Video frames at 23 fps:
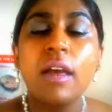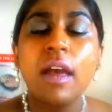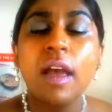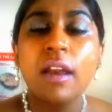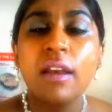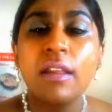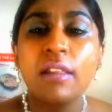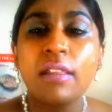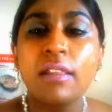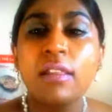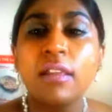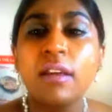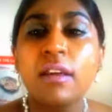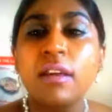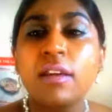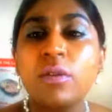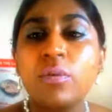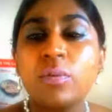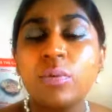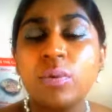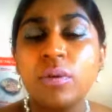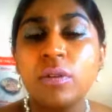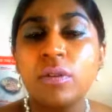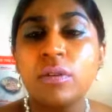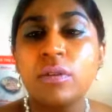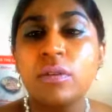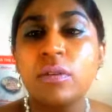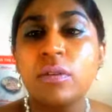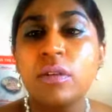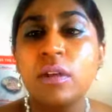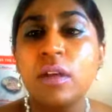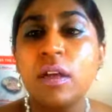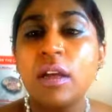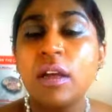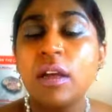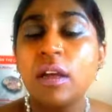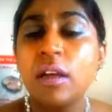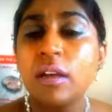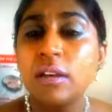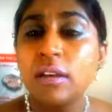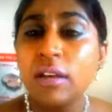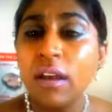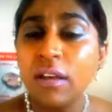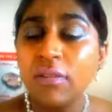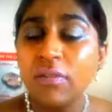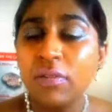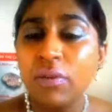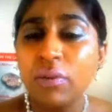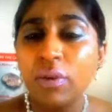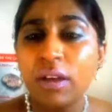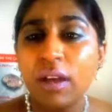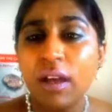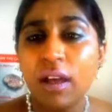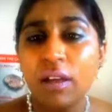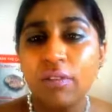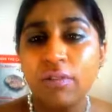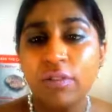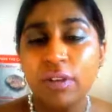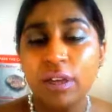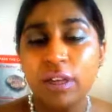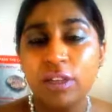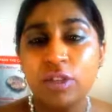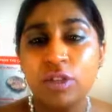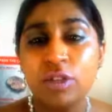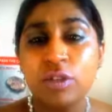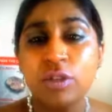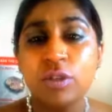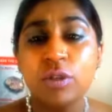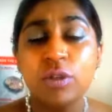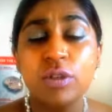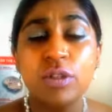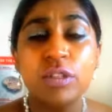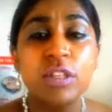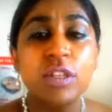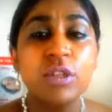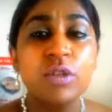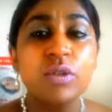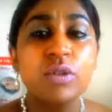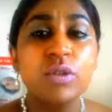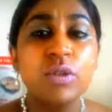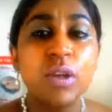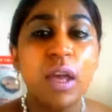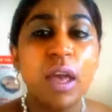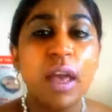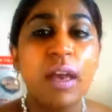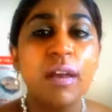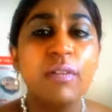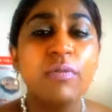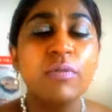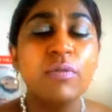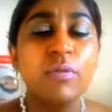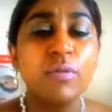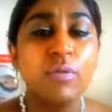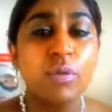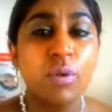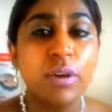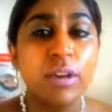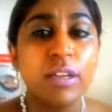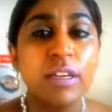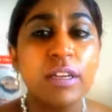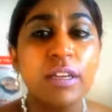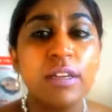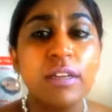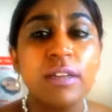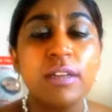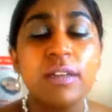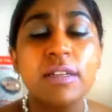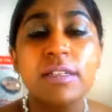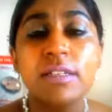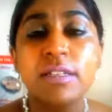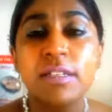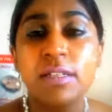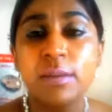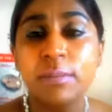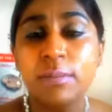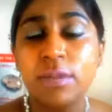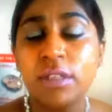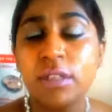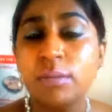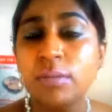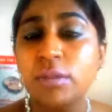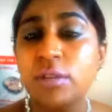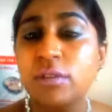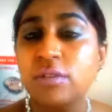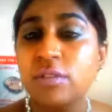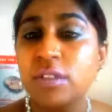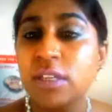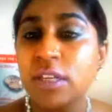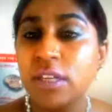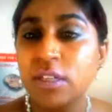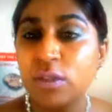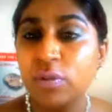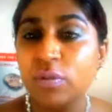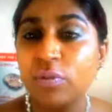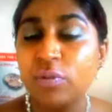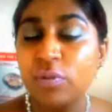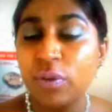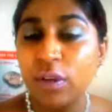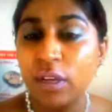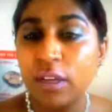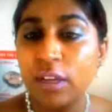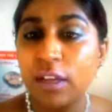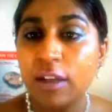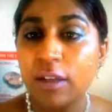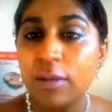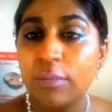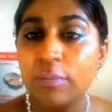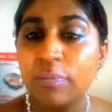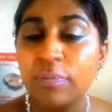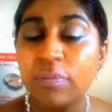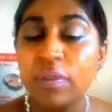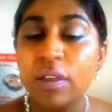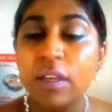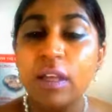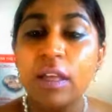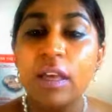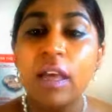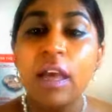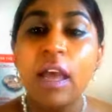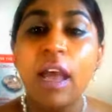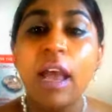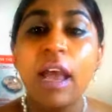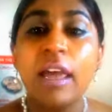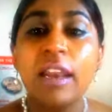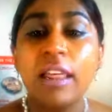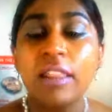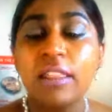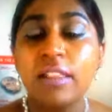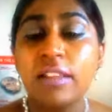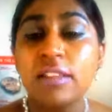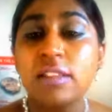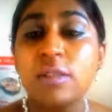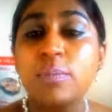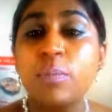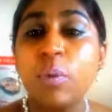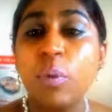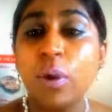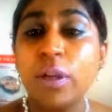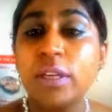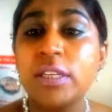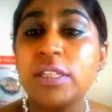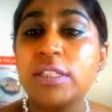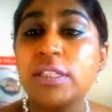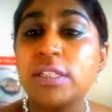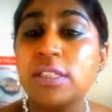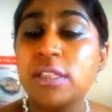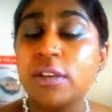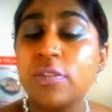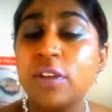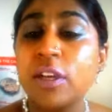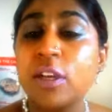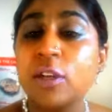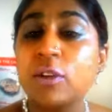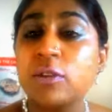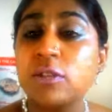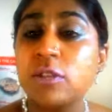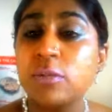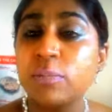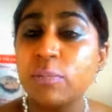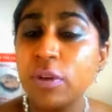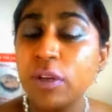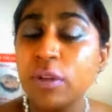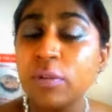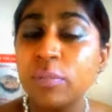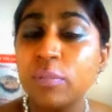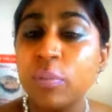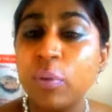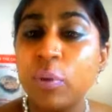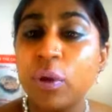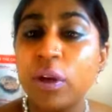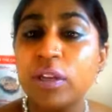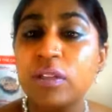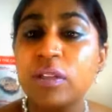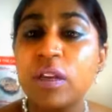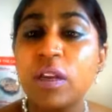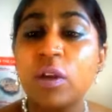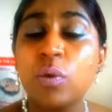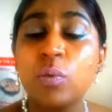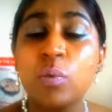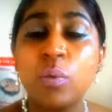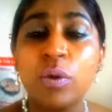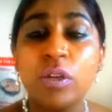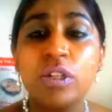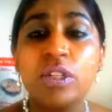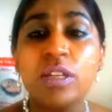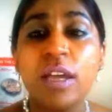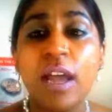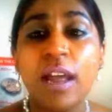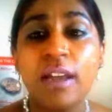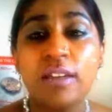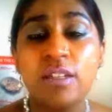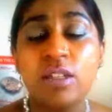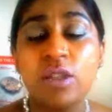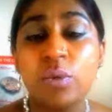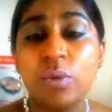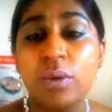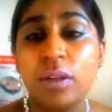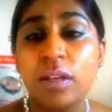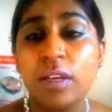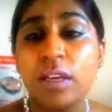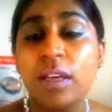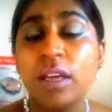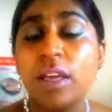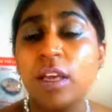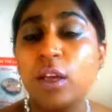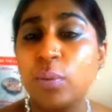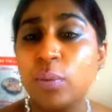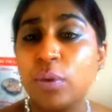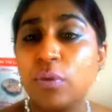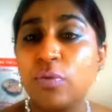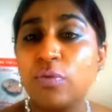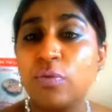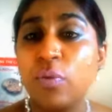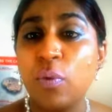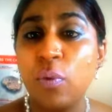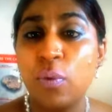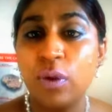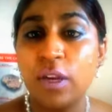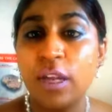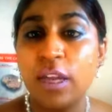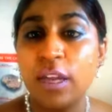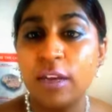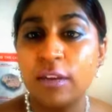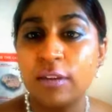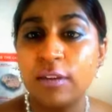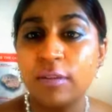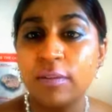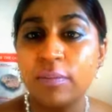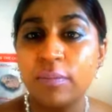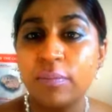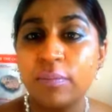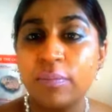and a third will never recover and just continue to have chronic symptoms of schizophrenia. And at this point it's difficult to pinpoint in which category he would fall in.